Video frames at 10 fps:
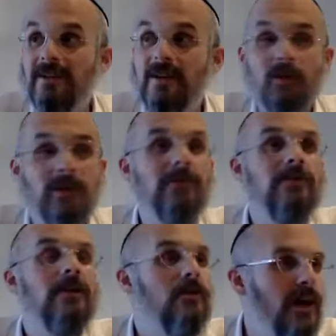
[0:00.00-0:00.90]
When you're a
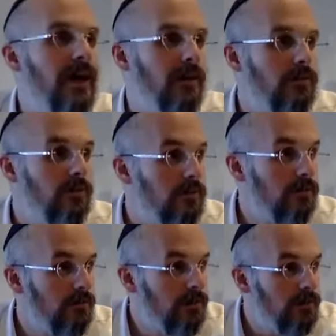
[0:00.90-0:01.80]
little child, when you're
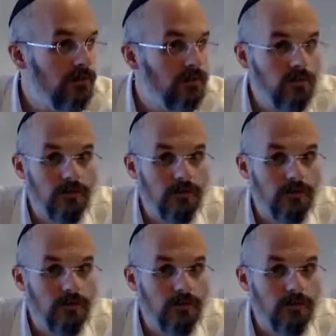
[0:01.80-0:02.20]
when you're two,